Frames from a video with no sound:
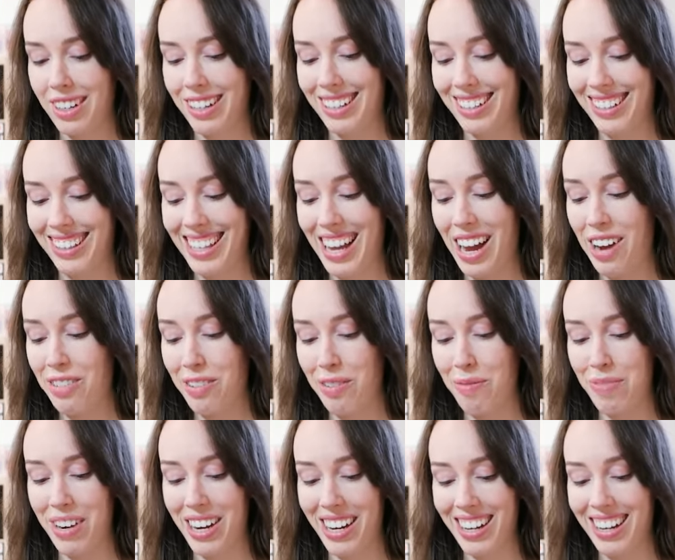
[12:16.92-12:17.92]
that would
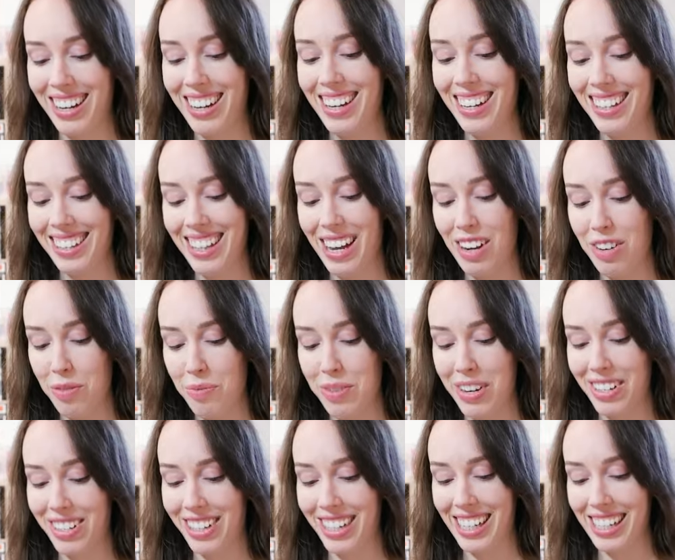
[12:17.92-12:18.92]
be, that would be
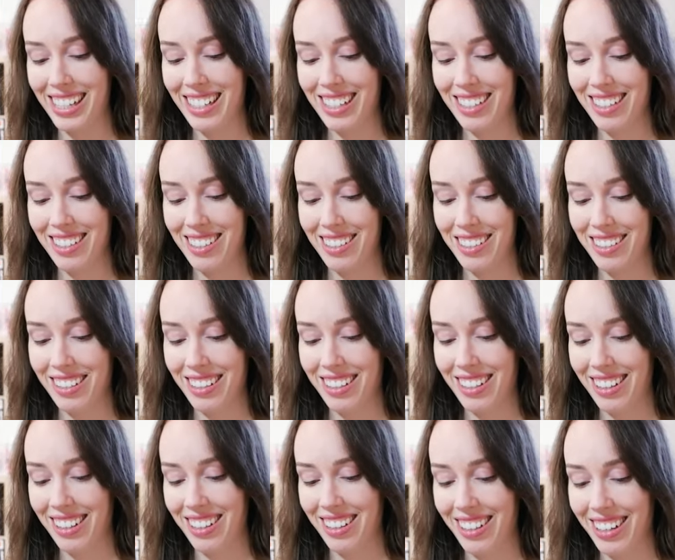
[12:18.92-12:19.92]
nice.
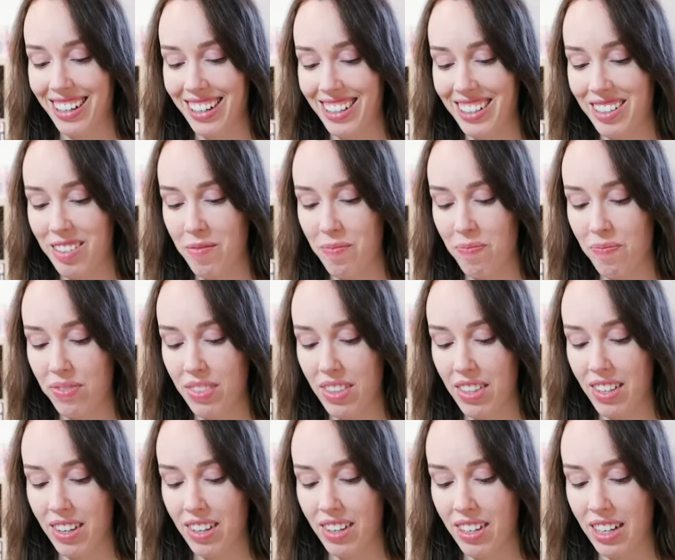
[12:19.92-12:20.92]
All right,
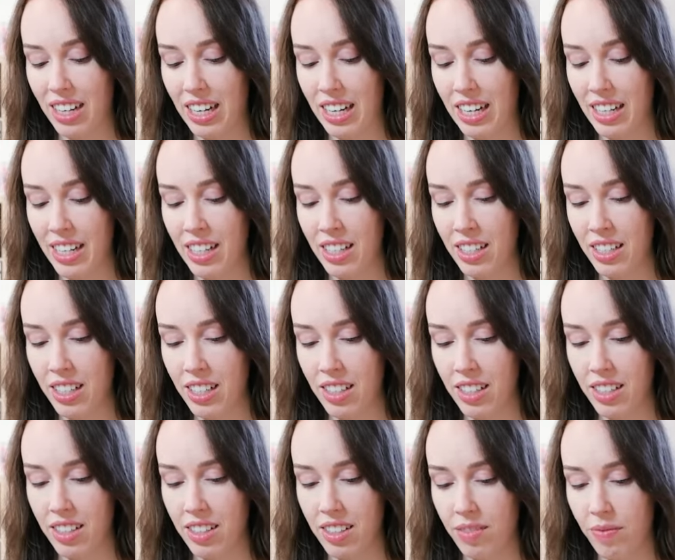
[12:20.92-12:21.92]
pink
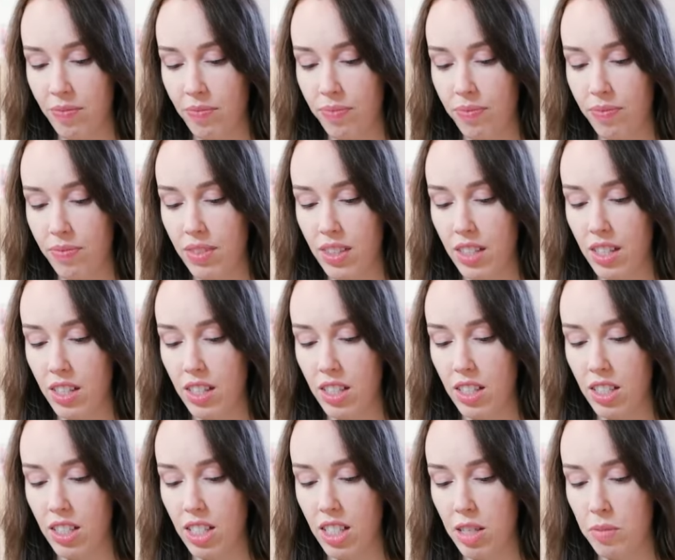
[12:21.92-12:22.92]

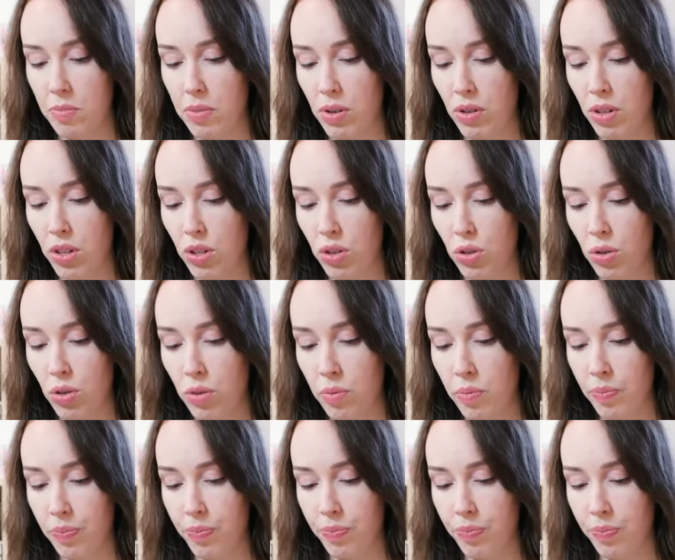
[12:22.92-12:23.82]
Spiritomb.